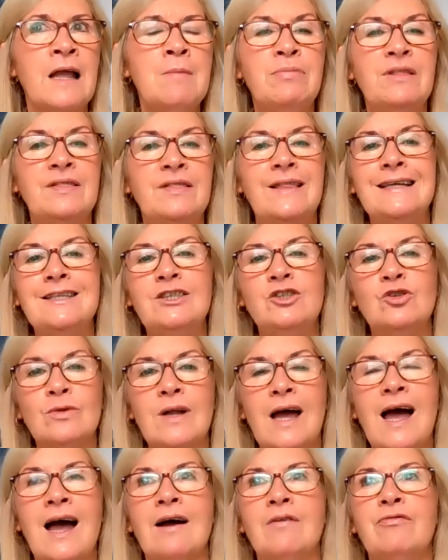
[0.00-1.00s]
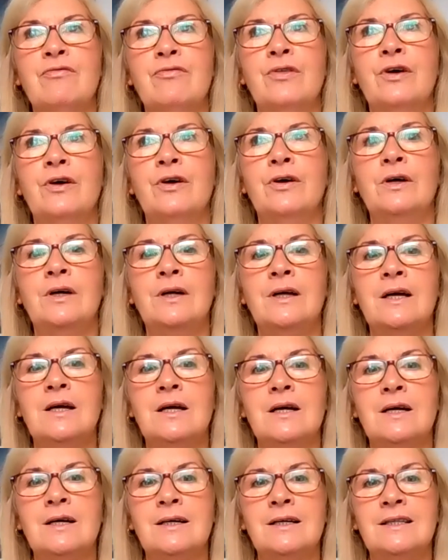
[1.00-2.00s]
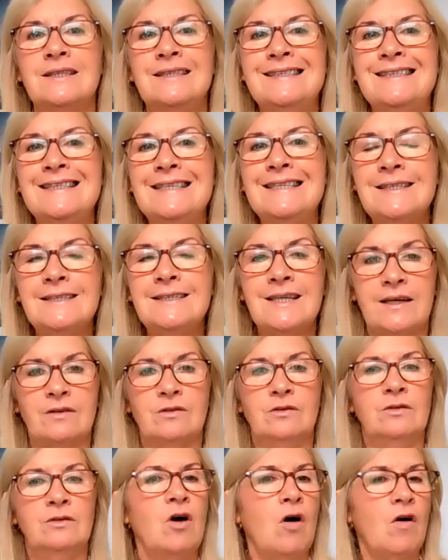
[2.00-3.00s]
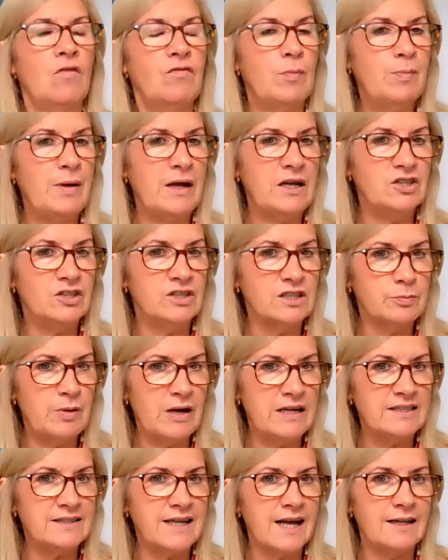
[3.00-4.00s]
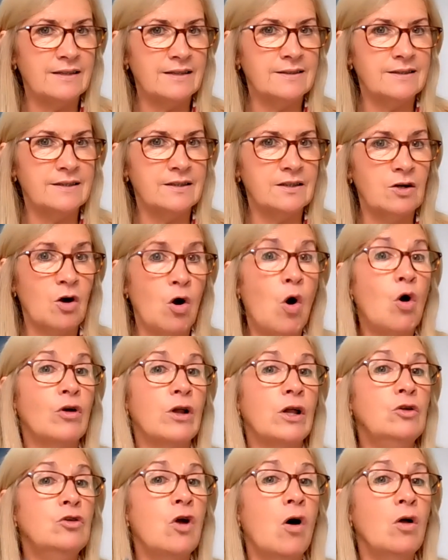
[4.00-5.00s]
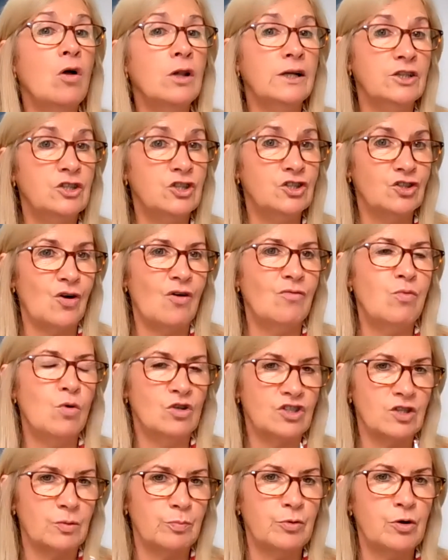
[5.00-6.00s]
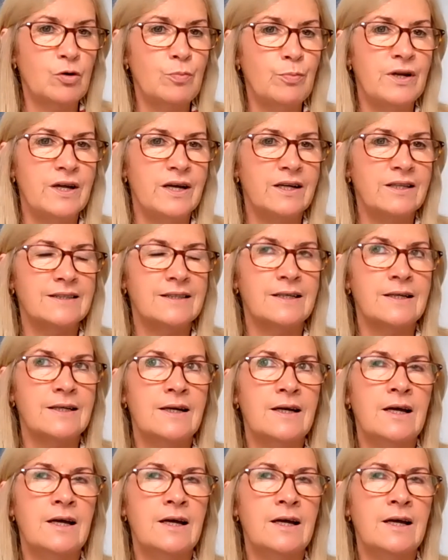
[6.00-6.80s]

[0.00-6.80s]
but they don't have the detail of a patient's breast cancer or a knowledge of what's appropriate.